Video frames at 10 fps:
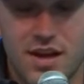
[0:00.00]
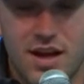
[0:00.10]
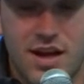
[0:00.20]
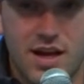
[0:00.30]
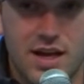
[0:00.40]

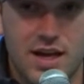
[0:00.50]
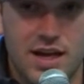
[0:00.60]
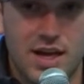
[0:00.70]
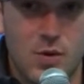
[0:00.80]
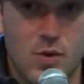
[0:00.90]

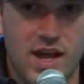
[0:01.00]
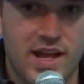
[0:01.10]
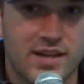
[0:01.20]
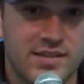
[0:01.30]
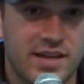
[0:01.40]
What I
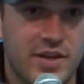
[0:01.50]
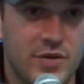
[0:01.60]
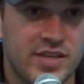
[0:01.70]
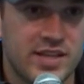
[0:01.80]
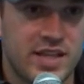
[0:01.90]
can tell
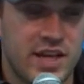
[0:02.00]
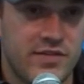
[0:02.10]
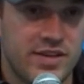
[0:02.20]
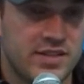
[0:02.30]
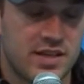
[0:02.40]
you is that
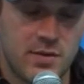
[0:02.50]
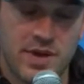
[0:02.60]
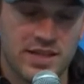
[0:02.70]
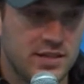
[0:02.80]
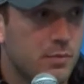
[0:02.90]
Dave is an
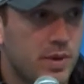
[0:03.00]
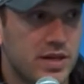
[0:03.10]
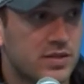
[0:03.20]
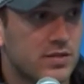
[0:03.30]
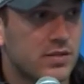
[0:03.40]
amazing
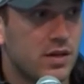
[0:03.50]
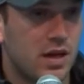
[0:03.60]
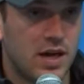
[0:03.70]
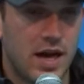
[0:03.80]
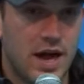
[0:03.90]
person.
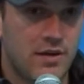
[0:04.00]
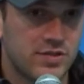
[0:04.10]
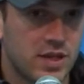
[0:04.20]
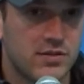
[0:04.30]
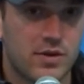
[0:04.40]

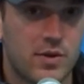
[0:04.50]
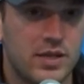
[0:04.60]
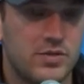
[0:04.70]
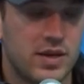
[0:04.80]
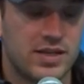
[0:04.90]
Outside of the
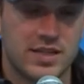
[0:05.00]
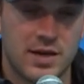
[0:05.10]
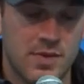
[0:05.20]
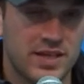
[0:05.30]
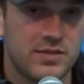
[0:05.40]
racetrack, he's an
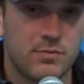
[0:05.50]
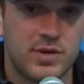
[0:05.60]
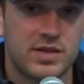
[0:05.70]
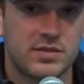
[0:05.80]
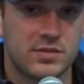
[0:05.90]
amazing
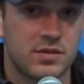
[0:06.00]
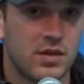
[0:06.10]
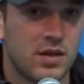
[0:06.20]
person.